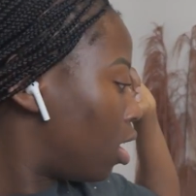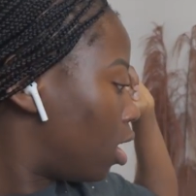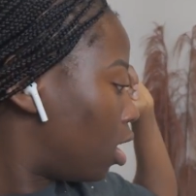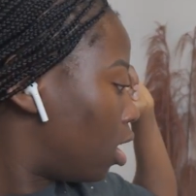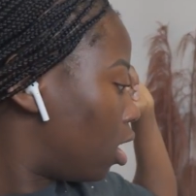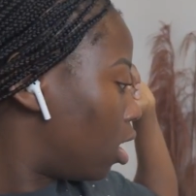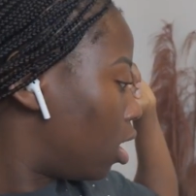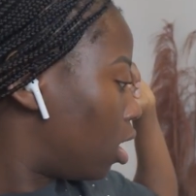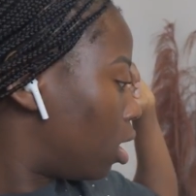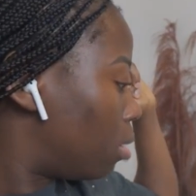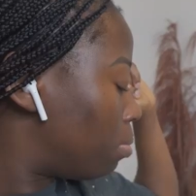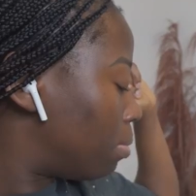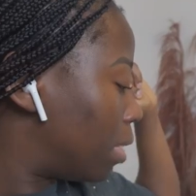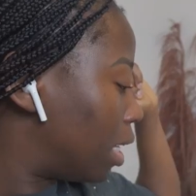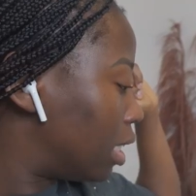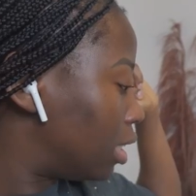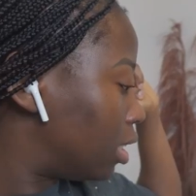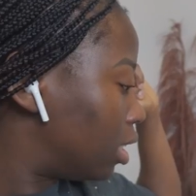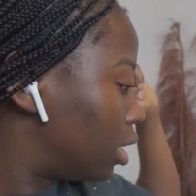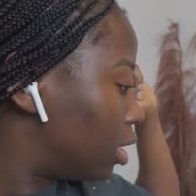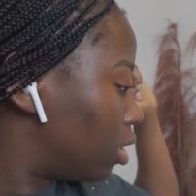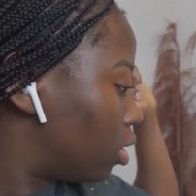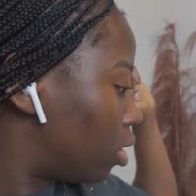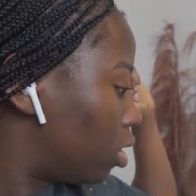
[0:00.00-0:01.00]
Um, I
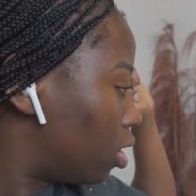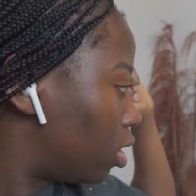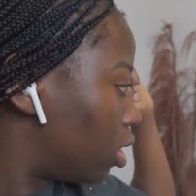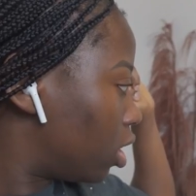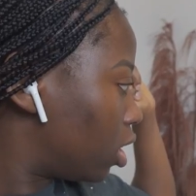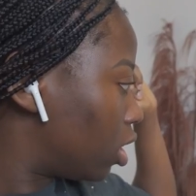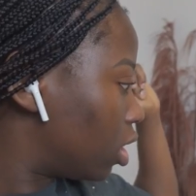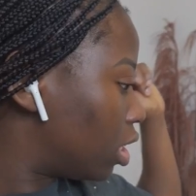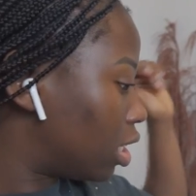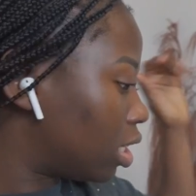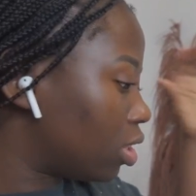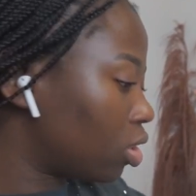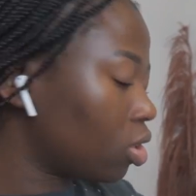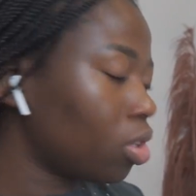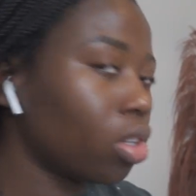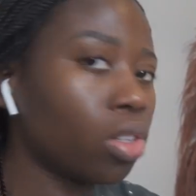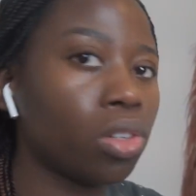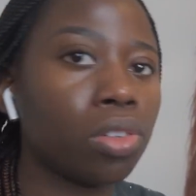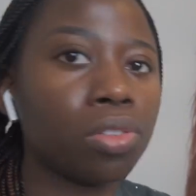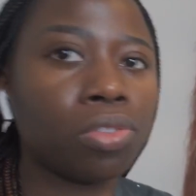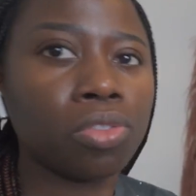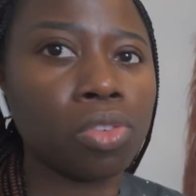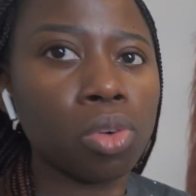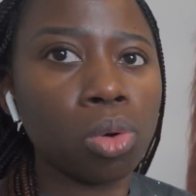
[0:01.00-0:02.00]
did order
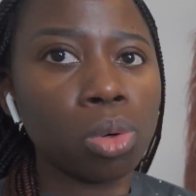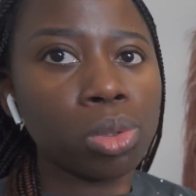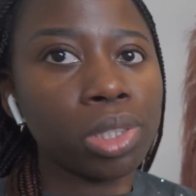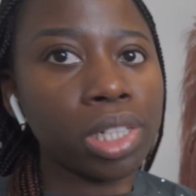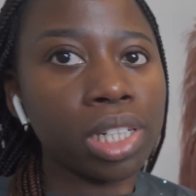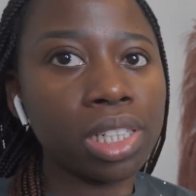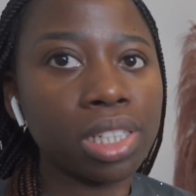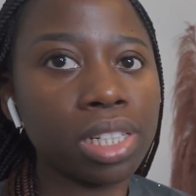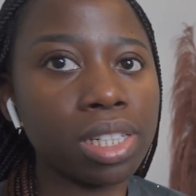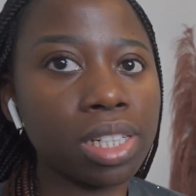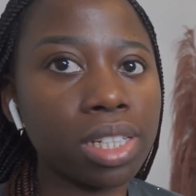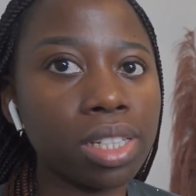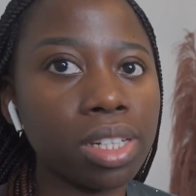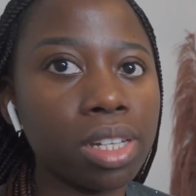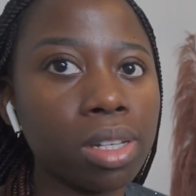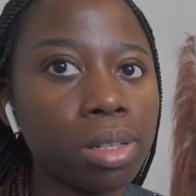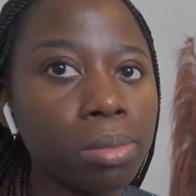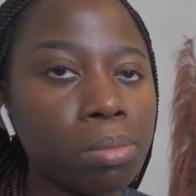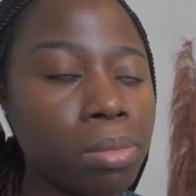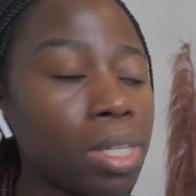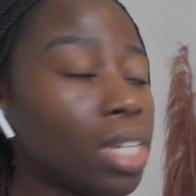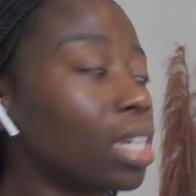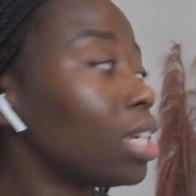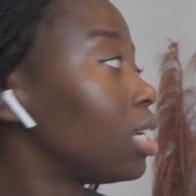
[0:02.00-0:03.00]
another folder that didn't
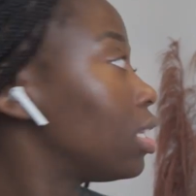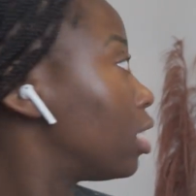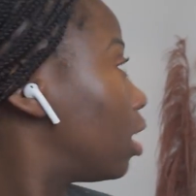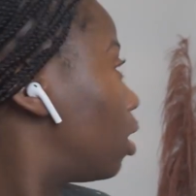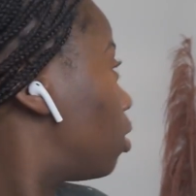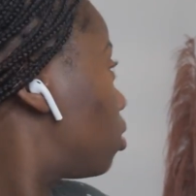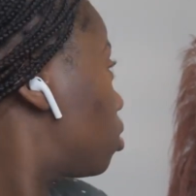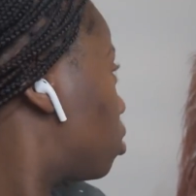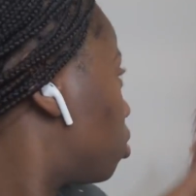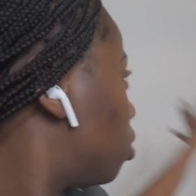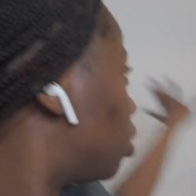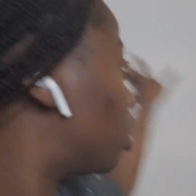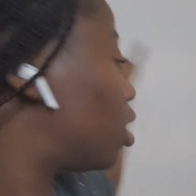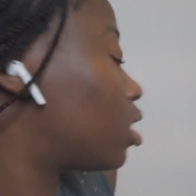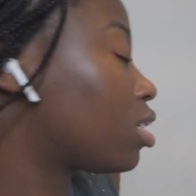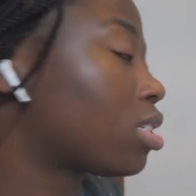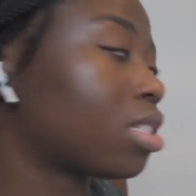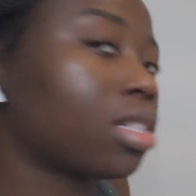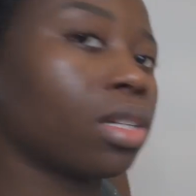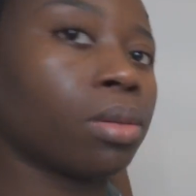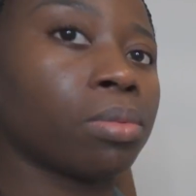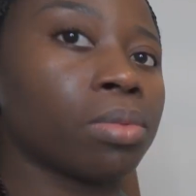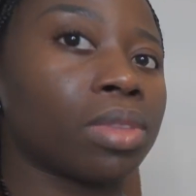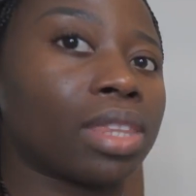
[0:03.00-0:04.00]
come in. I also ordered
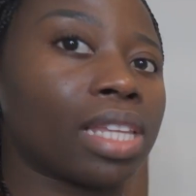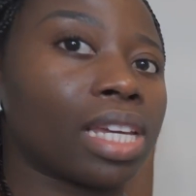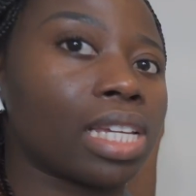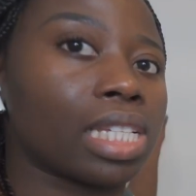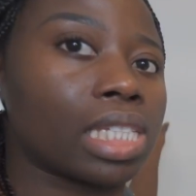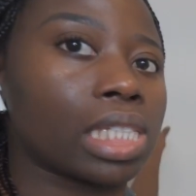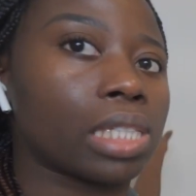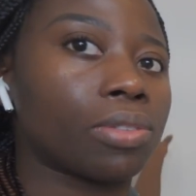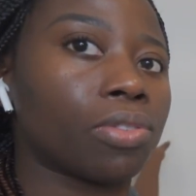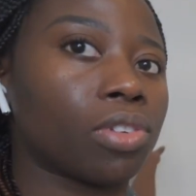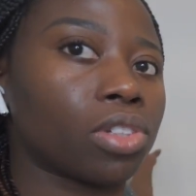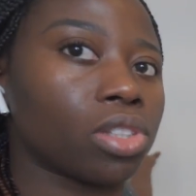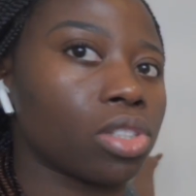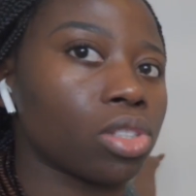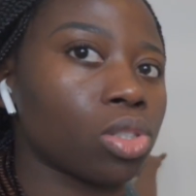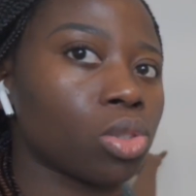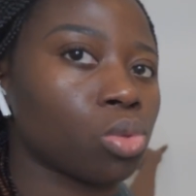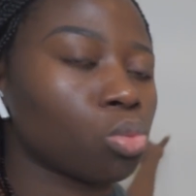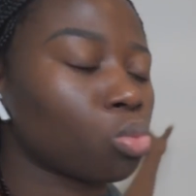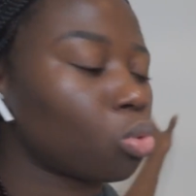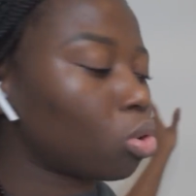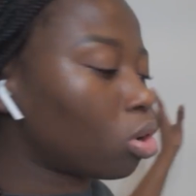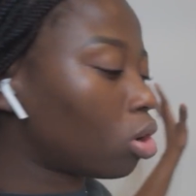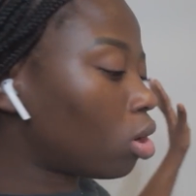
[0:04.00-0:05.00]
some things for
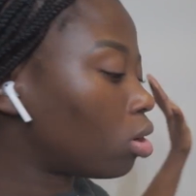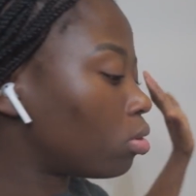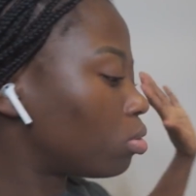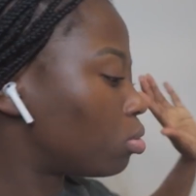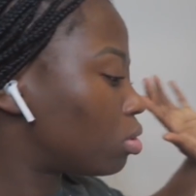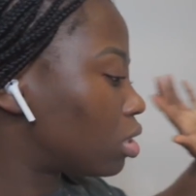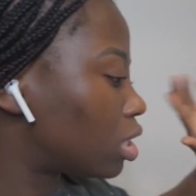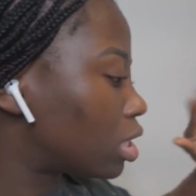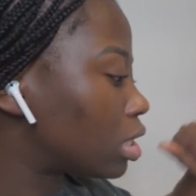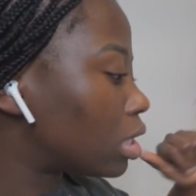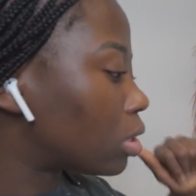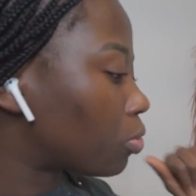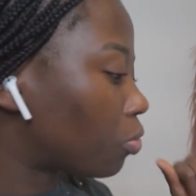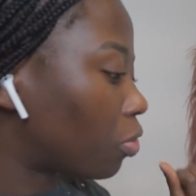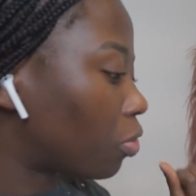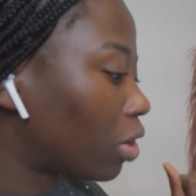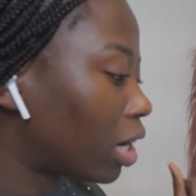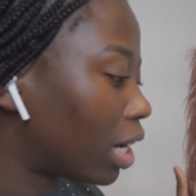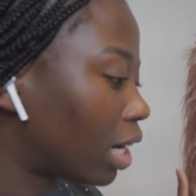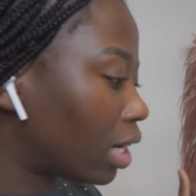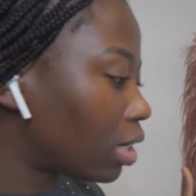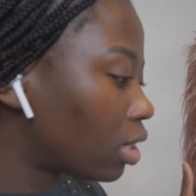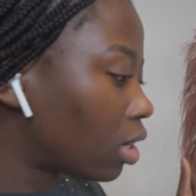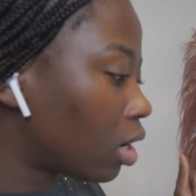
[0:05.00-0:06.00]
this wall, which is
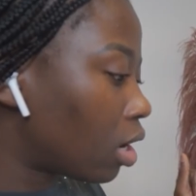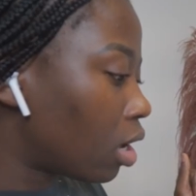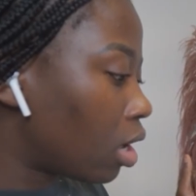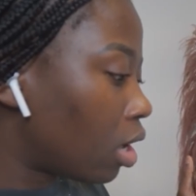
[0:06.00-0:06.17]
fine.